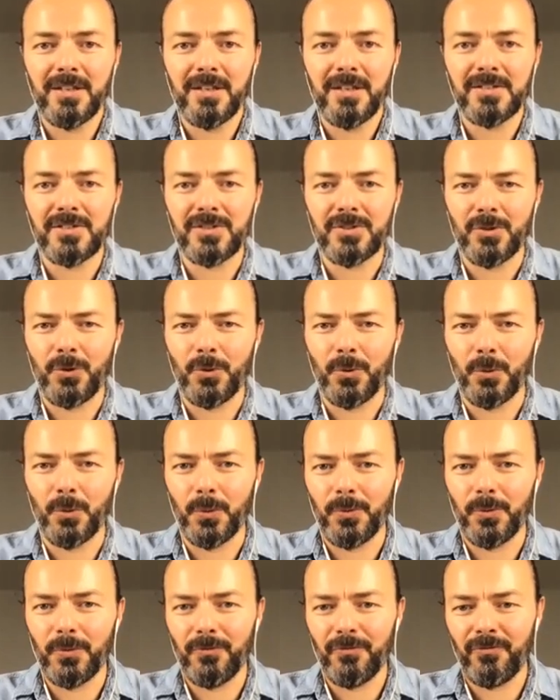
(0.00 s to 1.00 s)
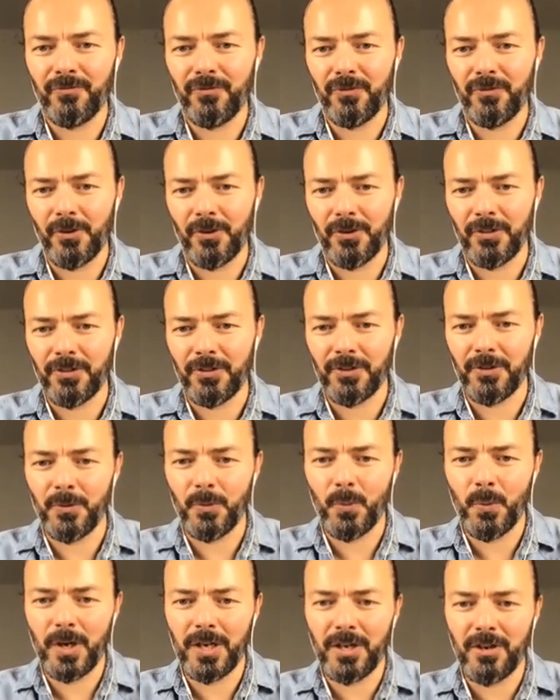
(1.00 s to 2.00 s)
So for the
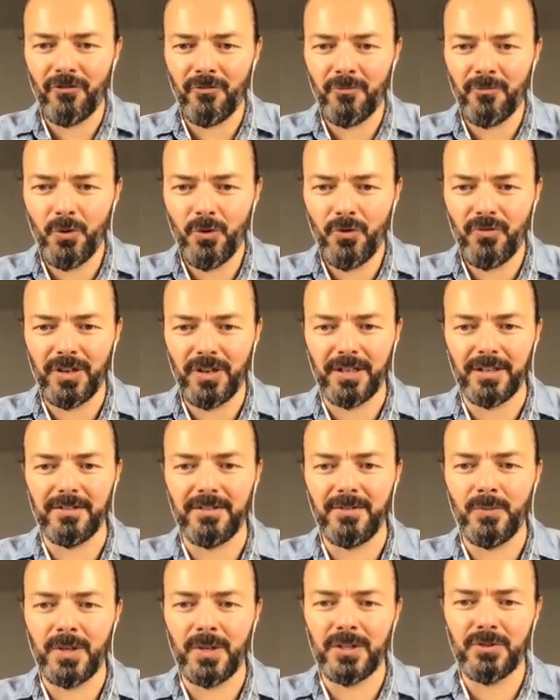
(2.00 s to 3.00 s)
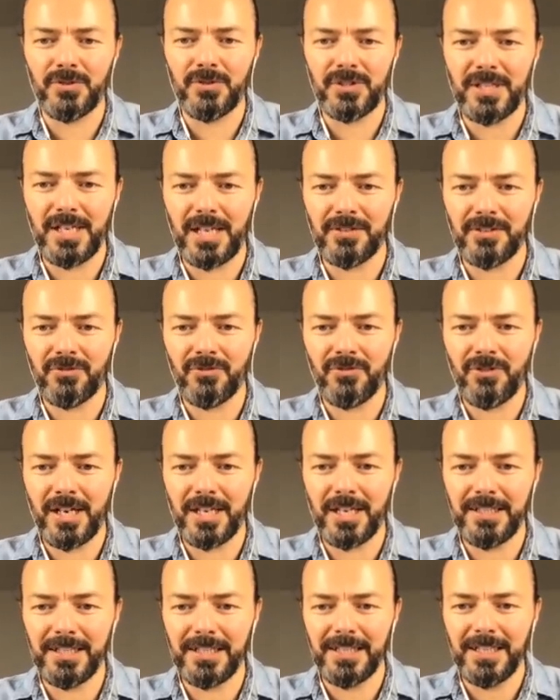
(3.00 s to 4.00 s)
way of moving, when you start
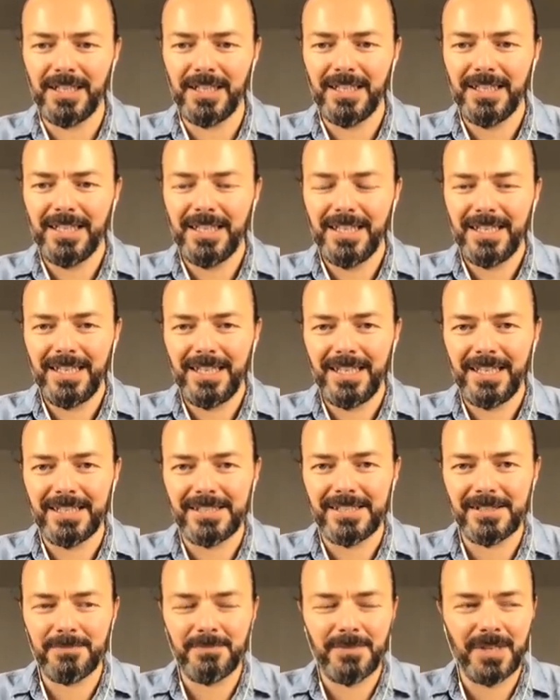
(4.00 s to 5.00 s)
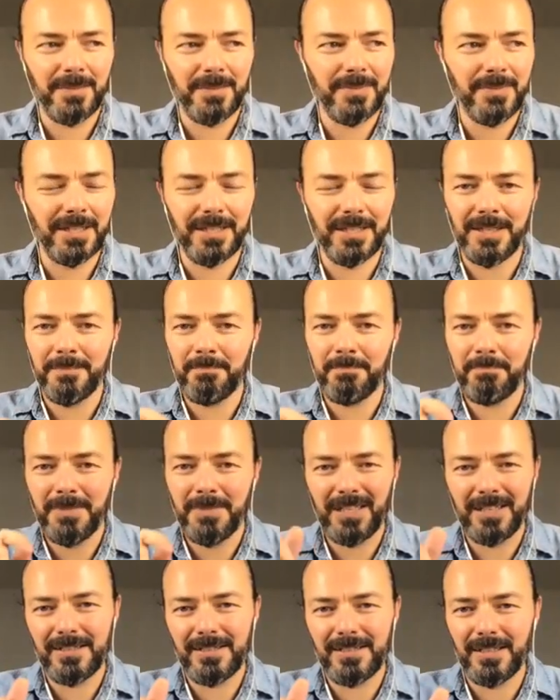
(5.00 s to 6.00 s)
writing, it's maybe a
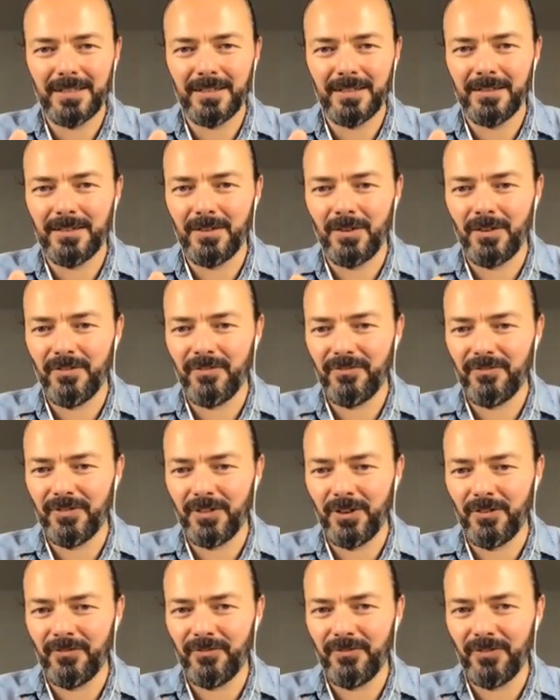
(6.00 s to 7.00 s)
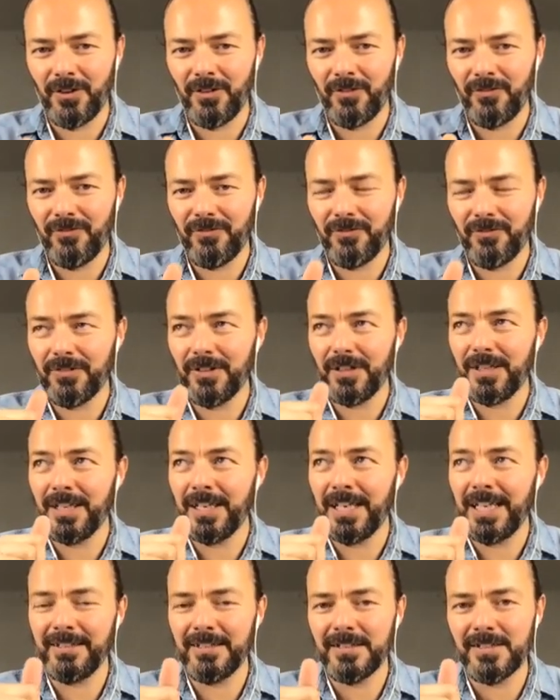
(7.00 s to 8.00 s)
millisecond of, of, of
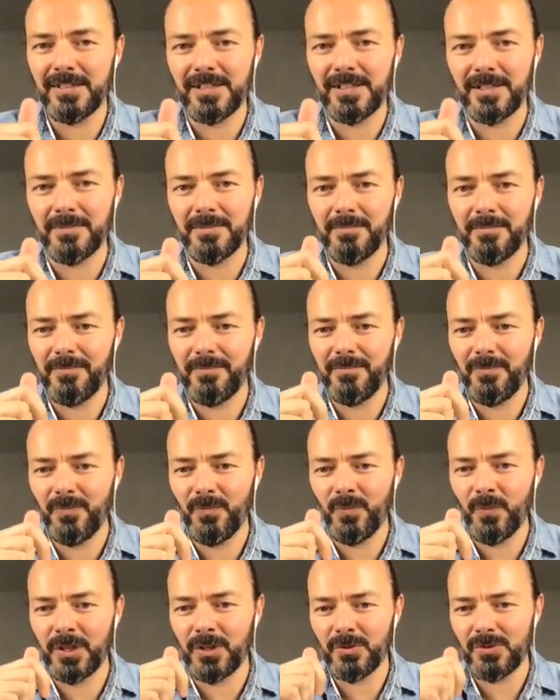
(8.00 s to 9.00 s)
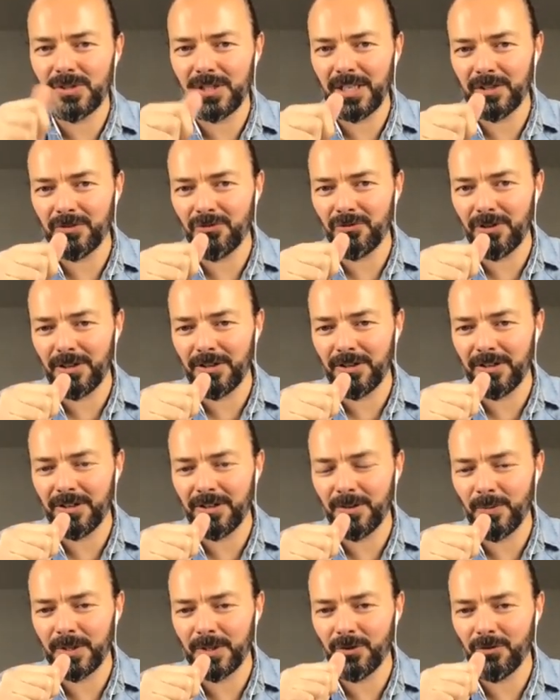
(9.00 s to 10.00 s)
latency when you start uh,
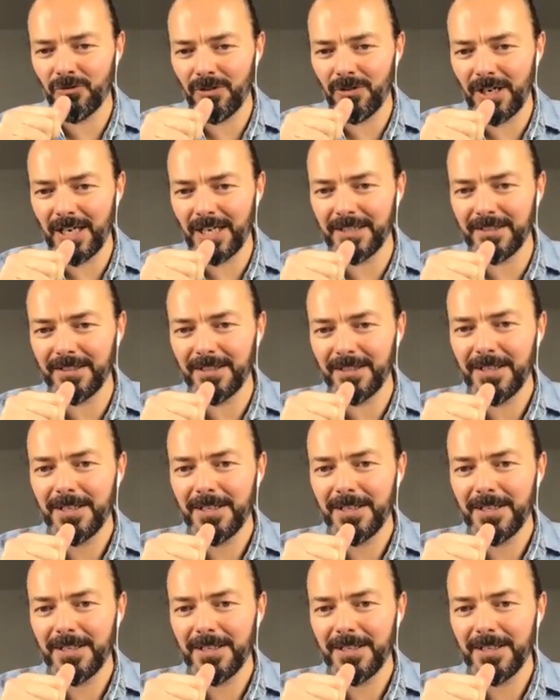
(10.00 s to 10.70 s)
when you write,